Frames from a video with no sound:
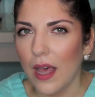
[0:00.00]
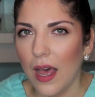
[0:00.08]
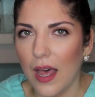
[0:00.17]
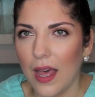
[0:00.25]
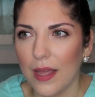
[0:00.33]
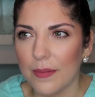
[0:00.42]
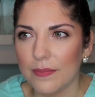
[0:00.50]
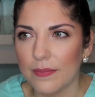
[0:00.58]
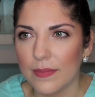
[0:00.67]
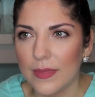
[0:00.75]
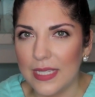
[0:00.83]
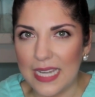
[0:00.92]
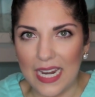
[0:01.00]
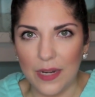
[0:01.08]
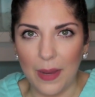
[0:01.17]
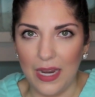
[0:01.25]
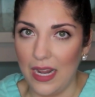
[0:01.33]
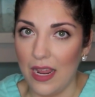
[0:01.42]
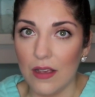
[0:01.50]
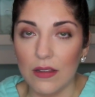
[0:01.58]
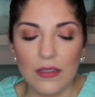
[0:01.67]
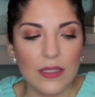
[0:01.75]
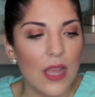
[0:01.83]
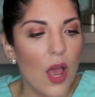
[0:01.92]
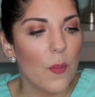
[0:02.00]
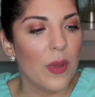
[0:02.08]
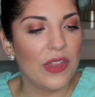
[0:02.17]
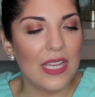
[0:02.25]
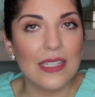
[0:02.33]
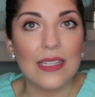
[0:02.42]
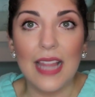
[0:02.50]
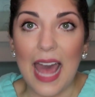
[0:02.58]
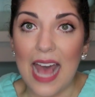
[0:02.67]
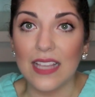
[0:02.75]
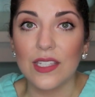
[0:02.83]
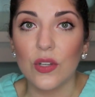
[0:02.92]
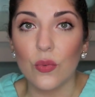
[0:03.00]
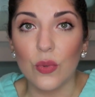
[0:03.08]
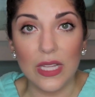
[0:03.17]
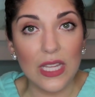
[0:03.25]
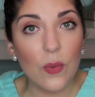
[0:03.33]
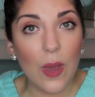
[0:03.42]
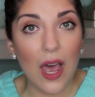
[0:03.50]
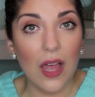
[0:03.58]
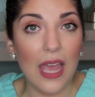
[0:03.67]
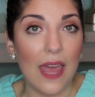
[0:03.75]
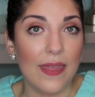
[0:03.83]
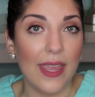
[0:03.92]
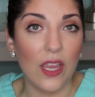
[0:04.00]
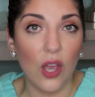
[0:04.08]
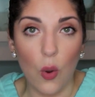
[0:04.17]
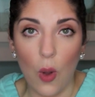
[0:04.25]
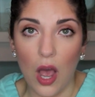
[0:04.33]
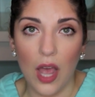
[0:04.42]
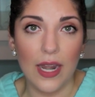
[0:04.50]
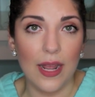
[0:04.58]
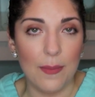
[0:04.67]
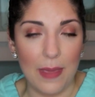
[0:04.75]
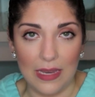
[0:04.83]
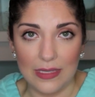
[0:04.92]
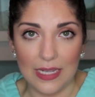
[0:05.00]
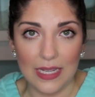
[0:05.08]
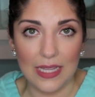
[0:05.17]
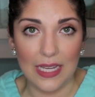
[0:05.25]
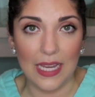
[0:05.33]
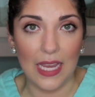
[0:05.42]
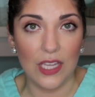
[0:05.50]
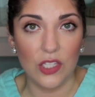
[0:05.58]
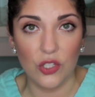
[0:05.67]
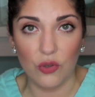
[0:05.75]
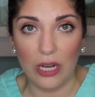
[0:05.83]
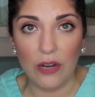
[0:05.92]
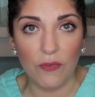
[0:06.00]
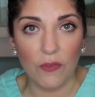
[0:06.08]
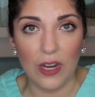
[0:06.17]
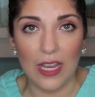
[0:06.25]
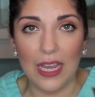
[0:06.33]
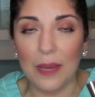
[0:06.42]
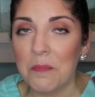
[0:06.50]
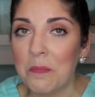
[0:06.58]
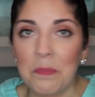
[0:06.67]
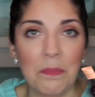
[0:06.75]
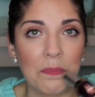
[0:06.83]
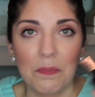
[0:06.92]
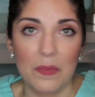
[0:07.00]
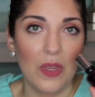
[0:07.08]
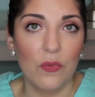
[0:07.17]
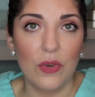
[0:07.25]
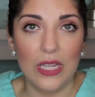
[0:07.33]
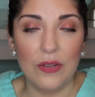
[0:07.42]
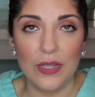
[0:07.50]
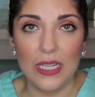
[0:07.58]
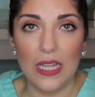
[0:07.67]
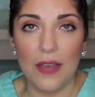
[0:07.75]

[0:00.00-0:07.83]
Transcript: um, stain my nails, but these last really well and they go on amazingly, streak-free. Really, really